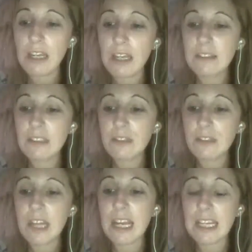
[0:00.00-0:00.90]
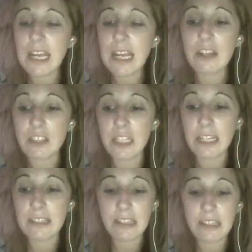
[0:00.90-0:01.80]
to say, yeah,
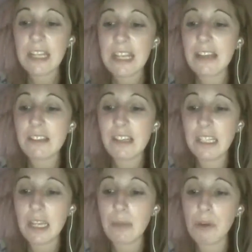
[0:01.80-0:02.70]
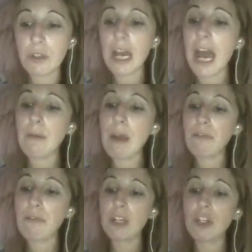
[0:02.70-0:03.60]
actually, yes, I need that product.
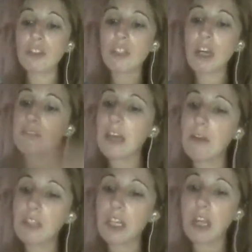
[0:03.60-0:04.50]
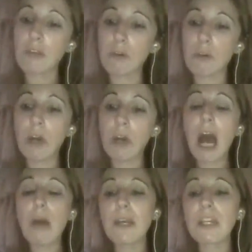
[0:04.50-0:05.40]
However, I could cut down here, or I'll
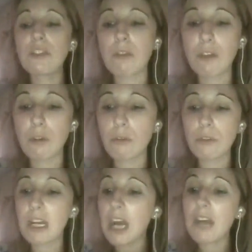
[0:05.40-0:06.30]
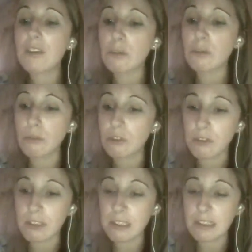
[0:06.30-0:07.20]
make sure I don't order. Like, I don't order
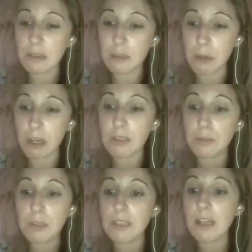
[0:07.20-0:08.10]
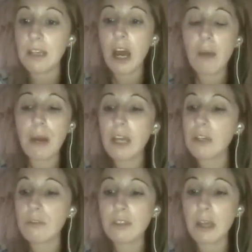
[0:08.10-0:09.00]
adhesive sprays because mine are
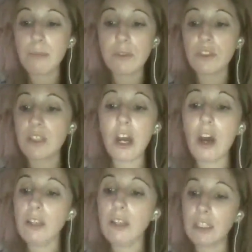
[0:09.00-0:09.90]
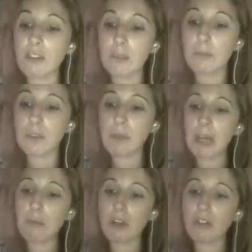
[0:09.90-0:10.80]
all samples, because I hardly use them. Because when I
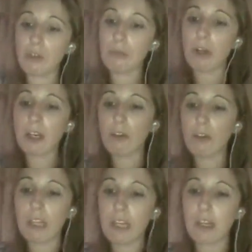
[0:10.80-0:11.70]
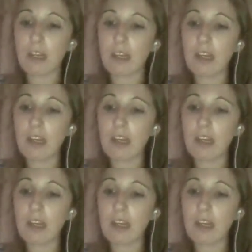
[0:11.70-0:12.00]
want to do one and not the other,